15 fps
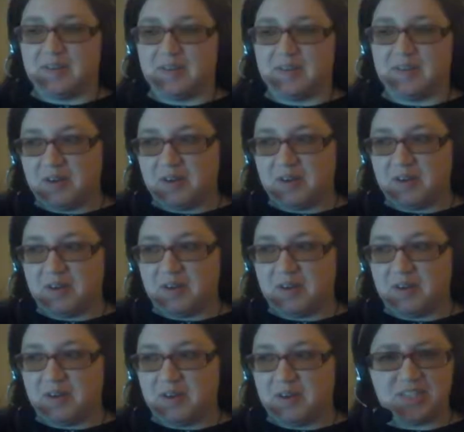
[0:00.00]
All right. That's an
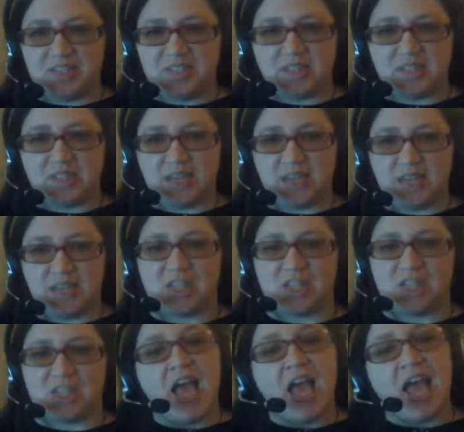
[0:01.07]
interesting image.
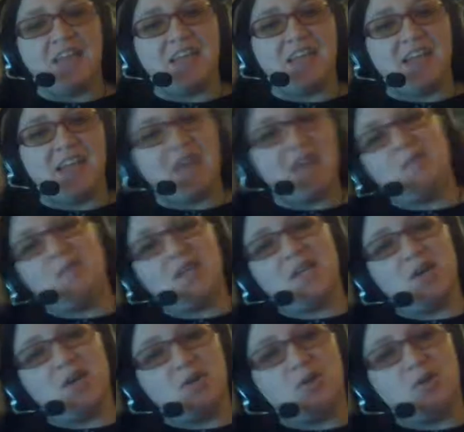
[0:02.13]
And now we go